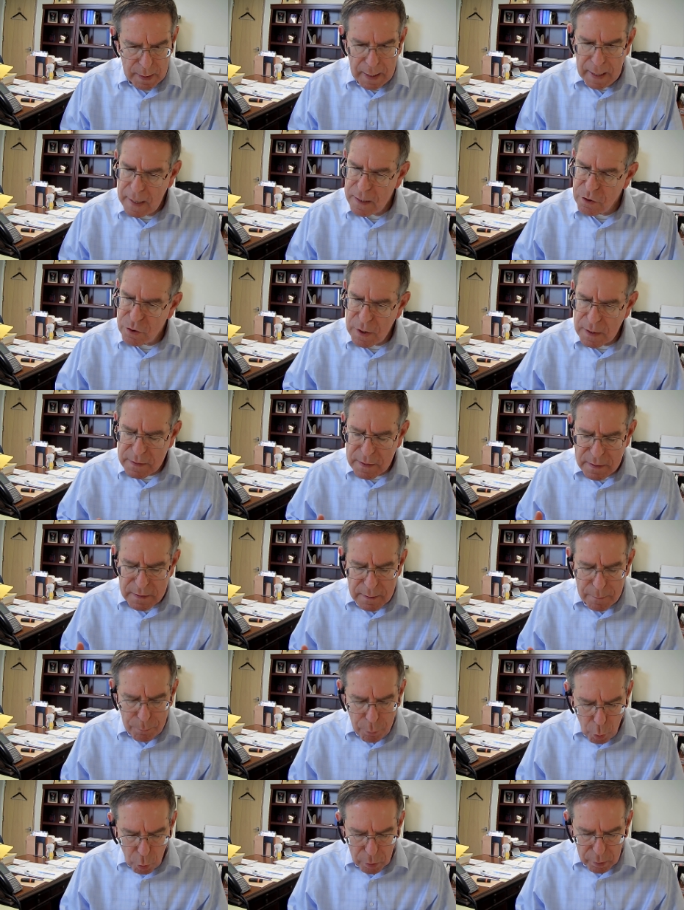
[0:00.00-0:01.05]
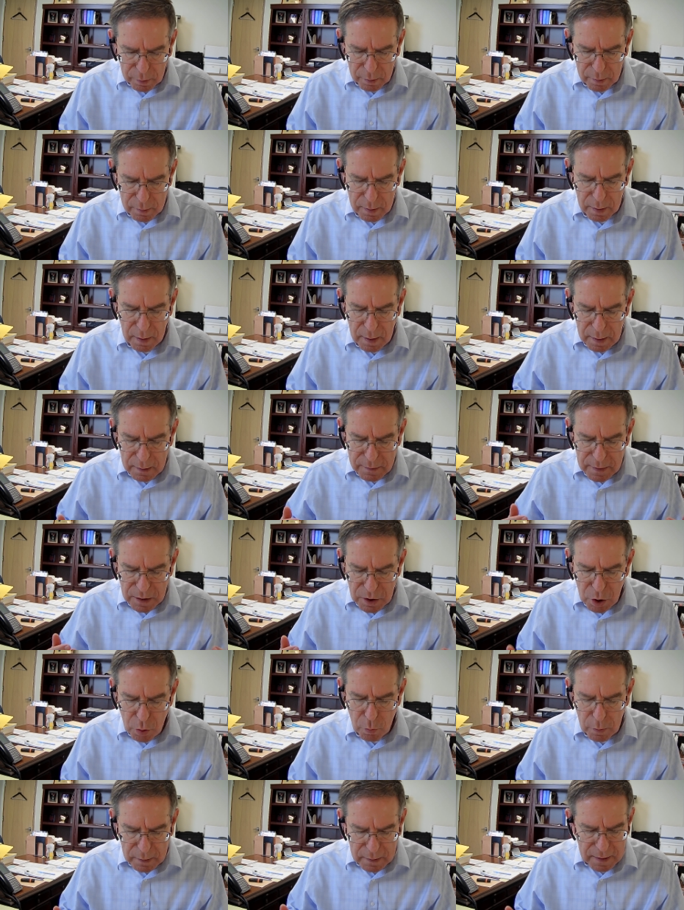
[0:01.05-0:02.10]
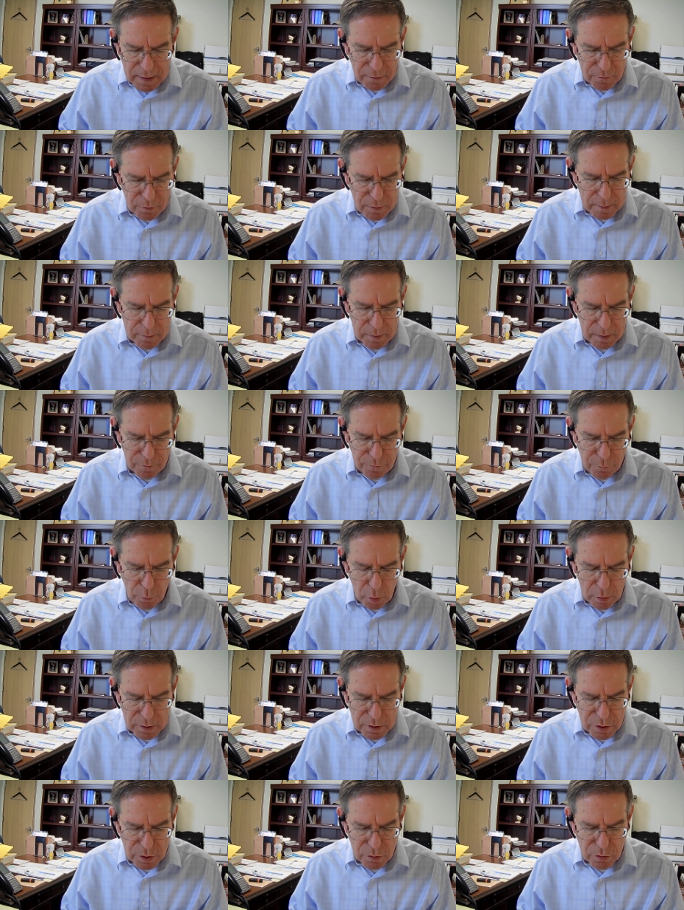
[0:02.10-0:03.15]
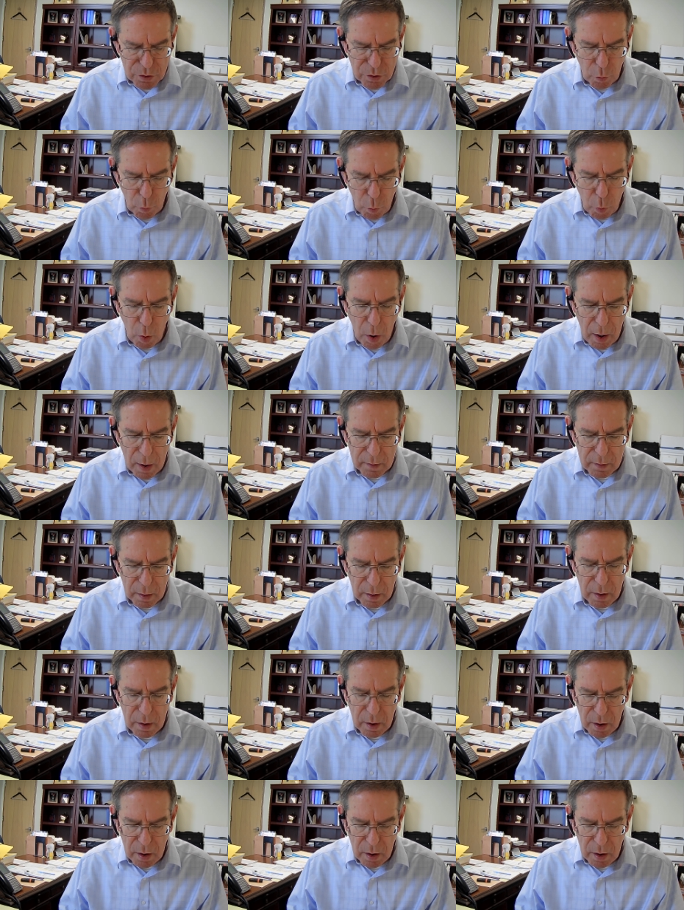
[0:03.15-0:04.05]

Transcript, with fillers: and just as important, that you would give them the fortitude to walk